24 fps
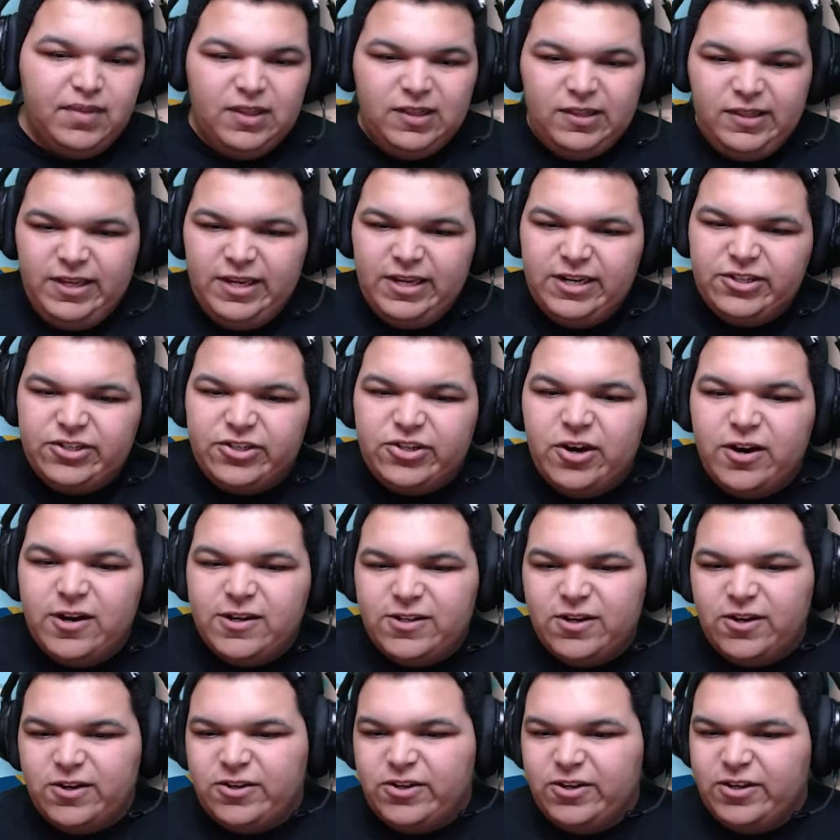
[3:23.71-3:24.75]
Lee and his
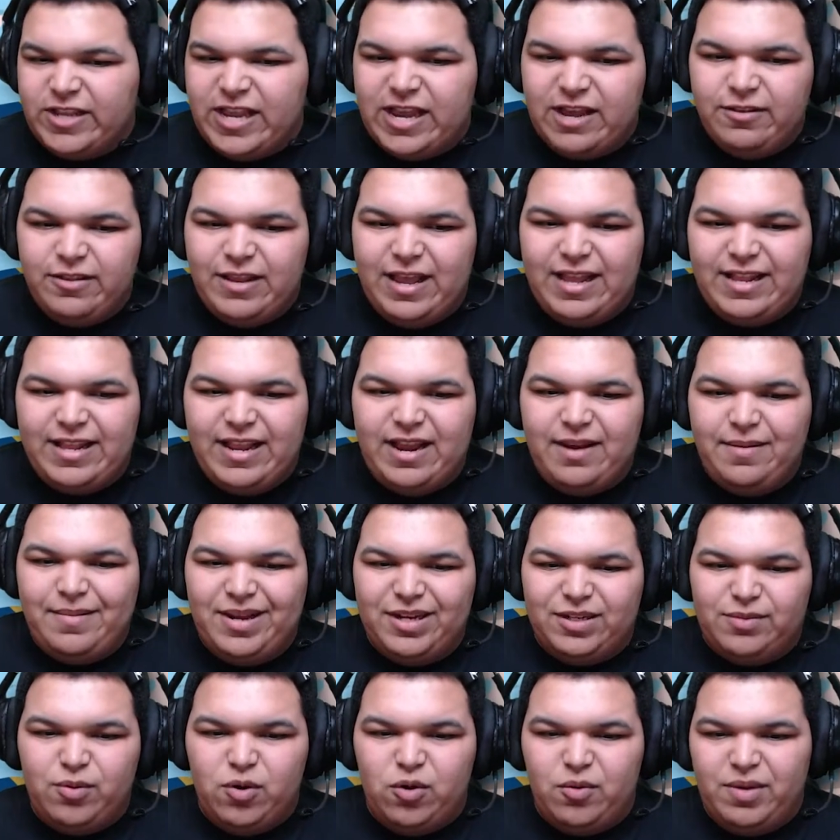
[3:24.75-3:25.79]
Charizard took down that
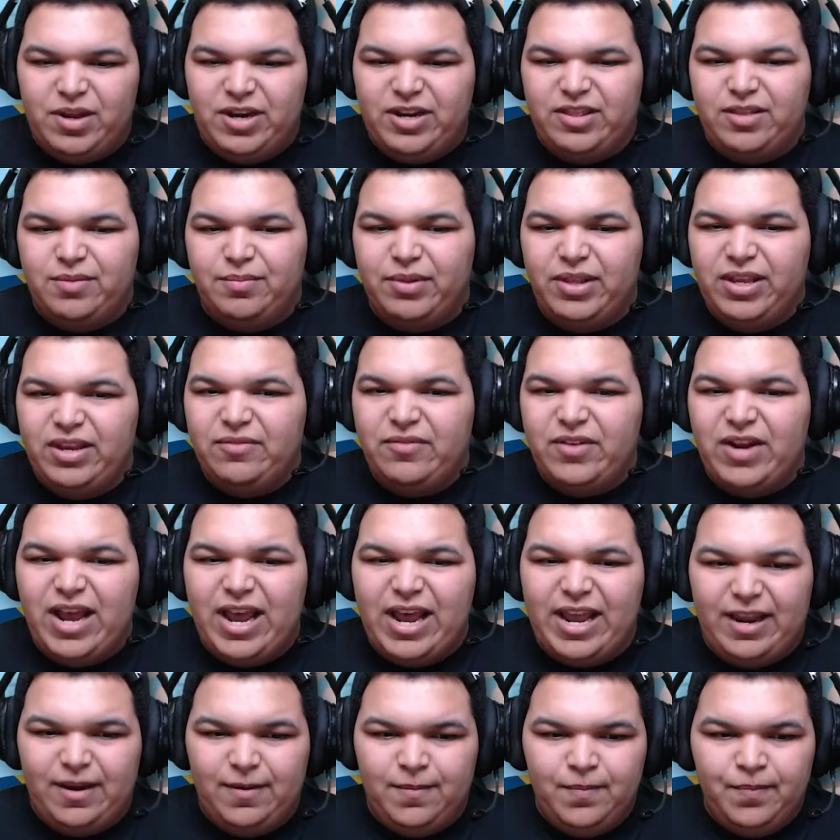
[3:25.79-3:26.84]
Dynamax Pokemon in the blink of an
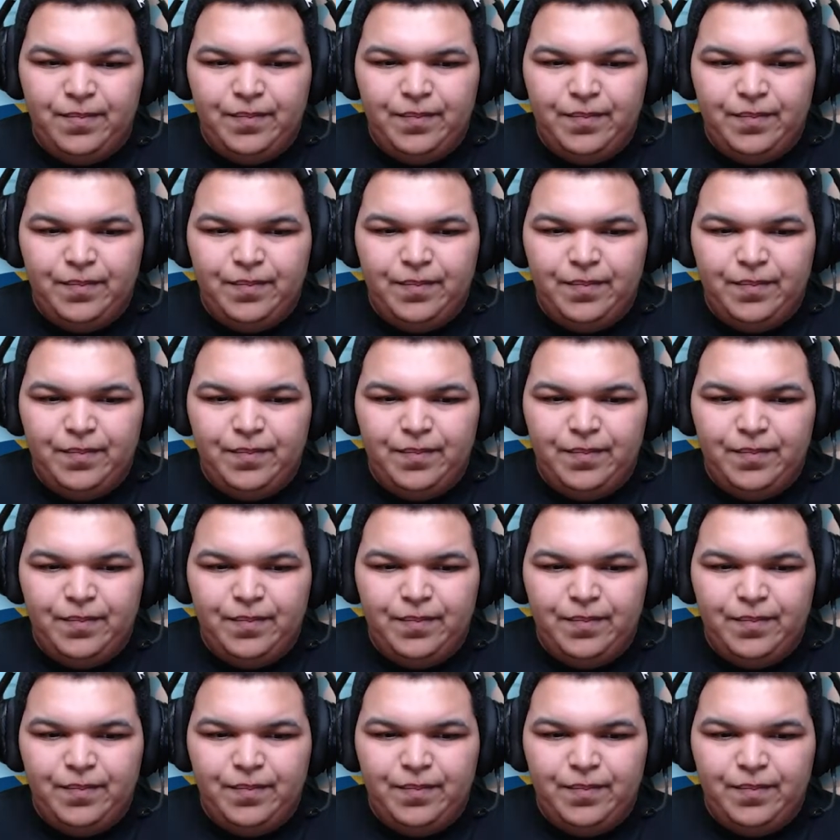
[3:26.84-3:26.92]
eye.